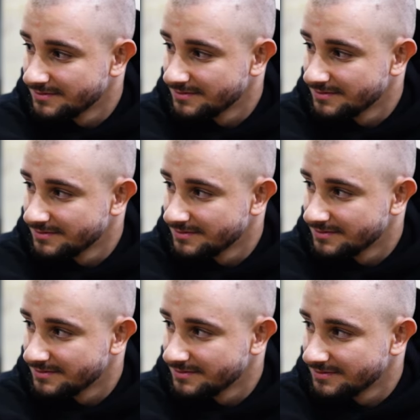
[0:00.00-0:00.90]

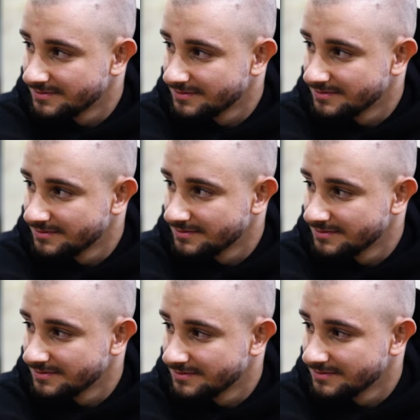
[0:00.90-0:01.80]

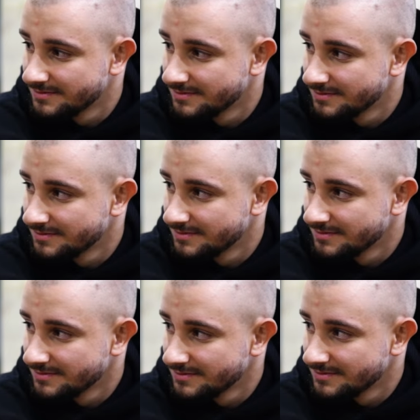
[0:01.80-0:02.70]

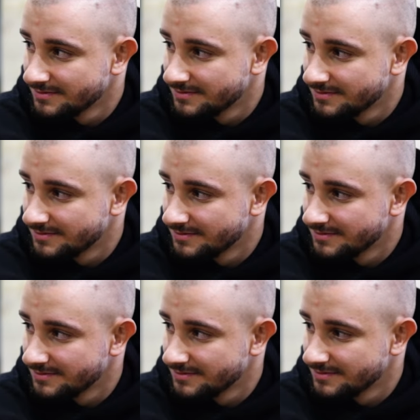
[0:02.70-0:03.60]

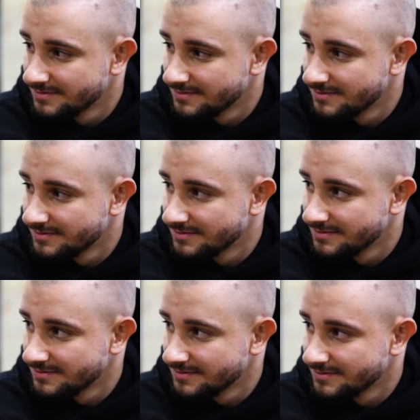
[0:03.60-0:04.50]

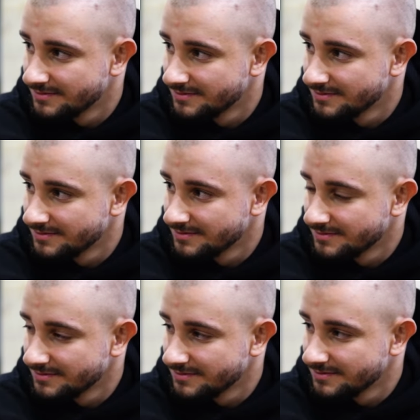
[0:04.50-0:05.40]

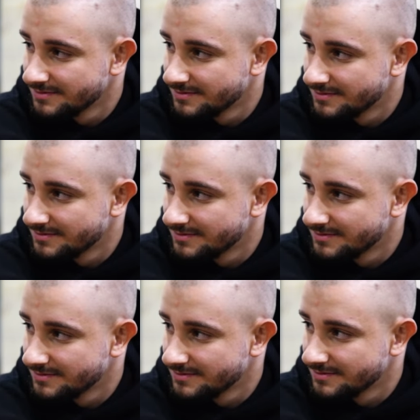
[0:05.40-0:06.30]

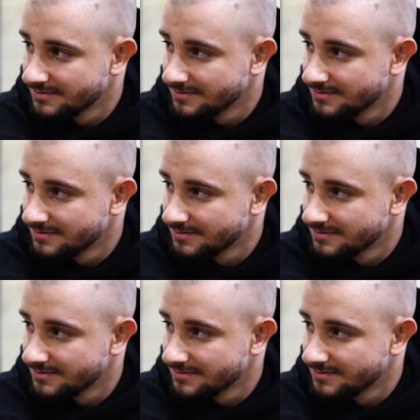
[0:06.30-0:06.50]
This person isn't speaking.